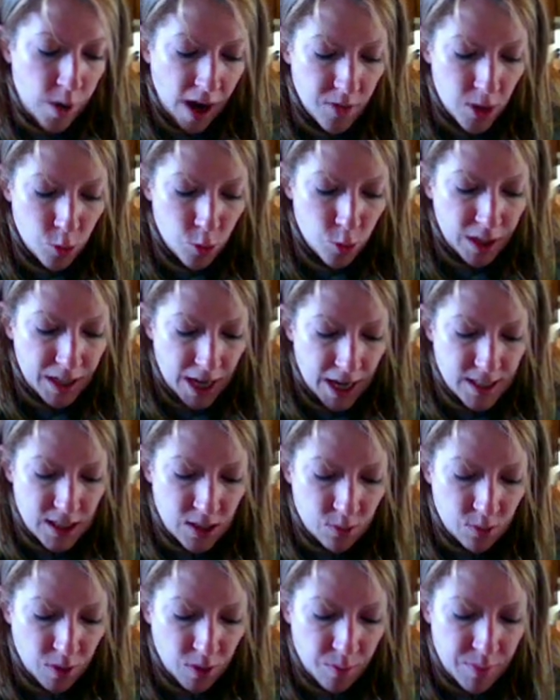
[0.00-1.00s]
This amazing
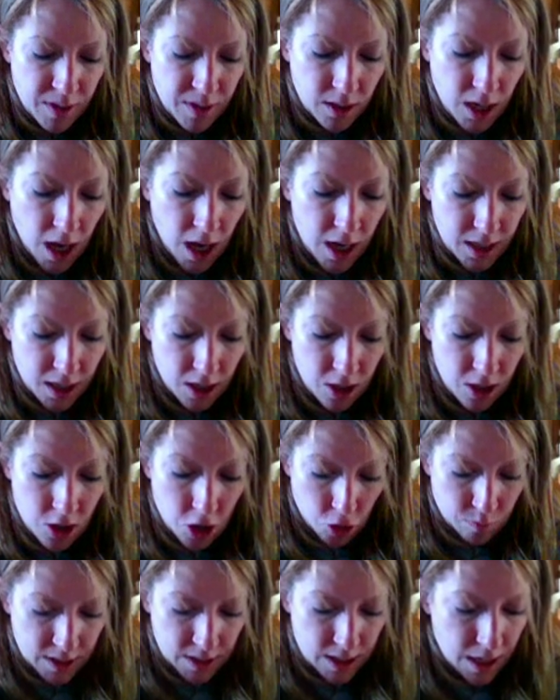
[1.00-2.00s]
structure
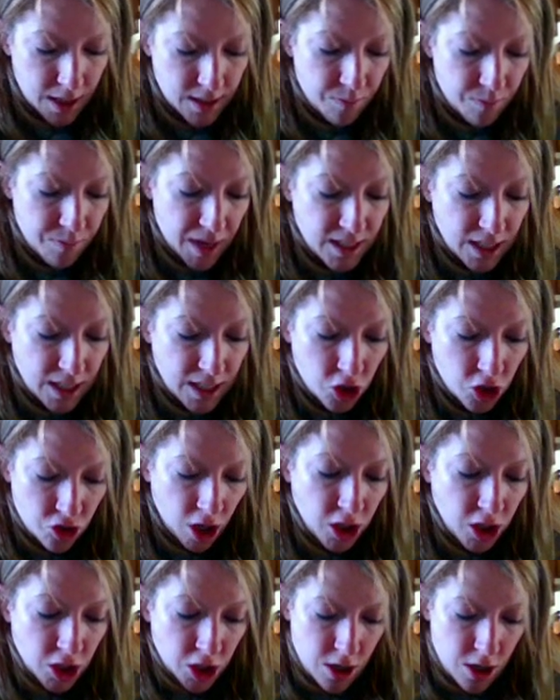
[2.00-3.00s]
of layered
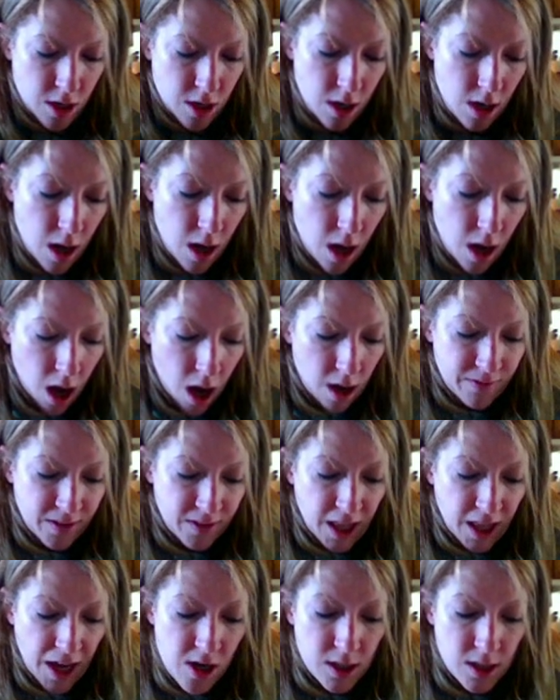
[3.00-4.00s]
cells is made from a
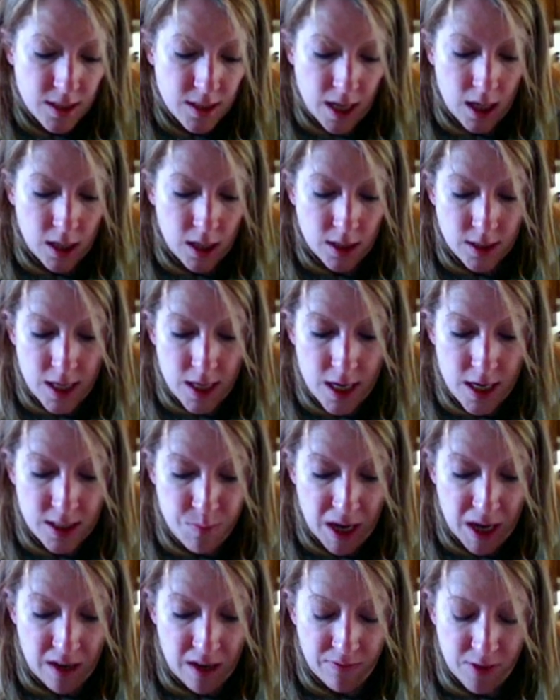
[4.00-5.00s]
waxy substance
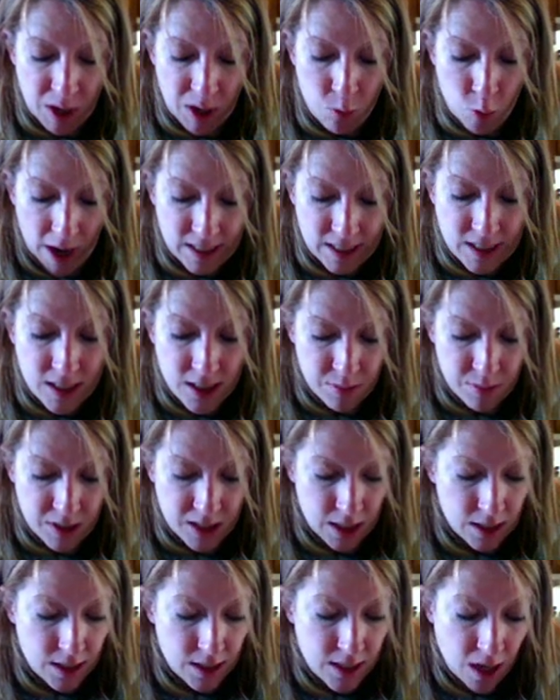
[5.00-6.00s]
that we produce in
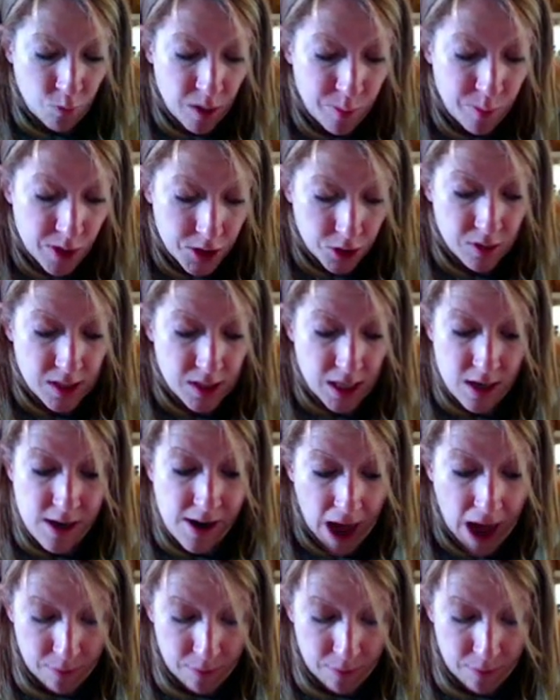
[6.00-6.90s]
our abdomens.